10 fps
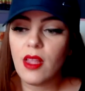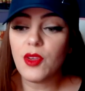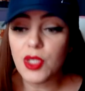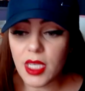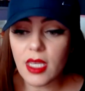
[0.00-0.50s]
they're
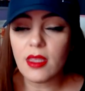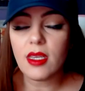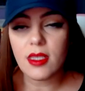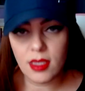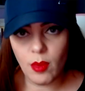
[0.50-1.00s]
taking the
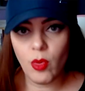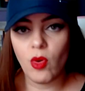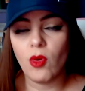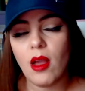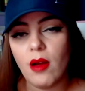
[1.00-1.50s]

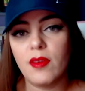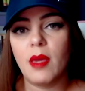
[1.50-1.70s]
example of a